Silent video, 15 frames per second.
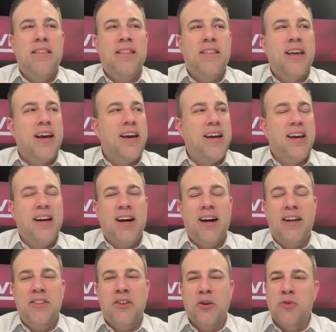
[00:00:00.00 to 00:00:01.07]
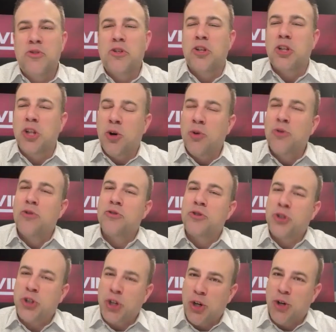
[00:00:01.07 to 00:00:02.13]
there was a local
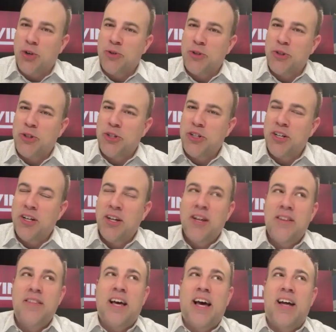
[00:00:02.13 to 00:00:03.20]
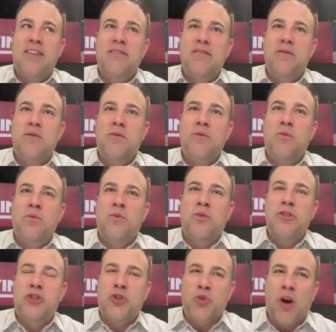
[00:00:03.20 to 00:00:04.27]
church that
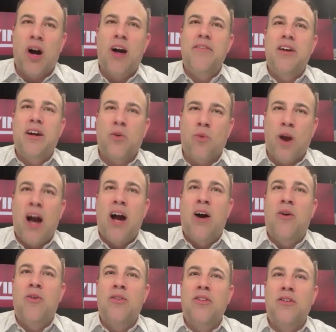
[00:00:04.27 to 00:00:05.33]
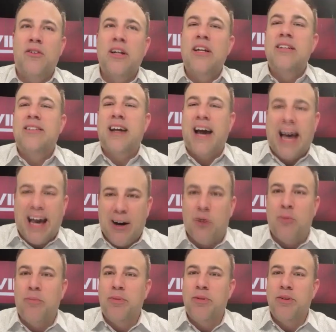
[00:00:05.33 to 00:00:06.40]
was driving around looking to
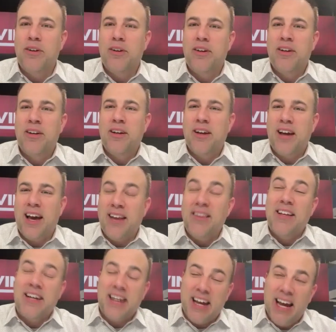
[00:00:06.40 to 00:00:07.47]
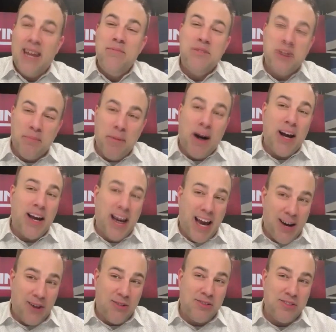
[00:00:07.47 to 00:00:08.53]
help, and they came to my
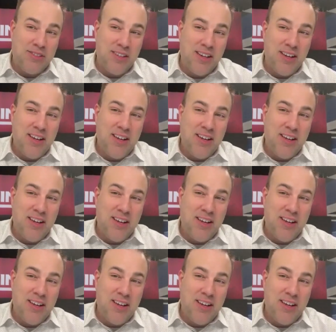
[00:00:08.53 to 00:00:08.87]
house,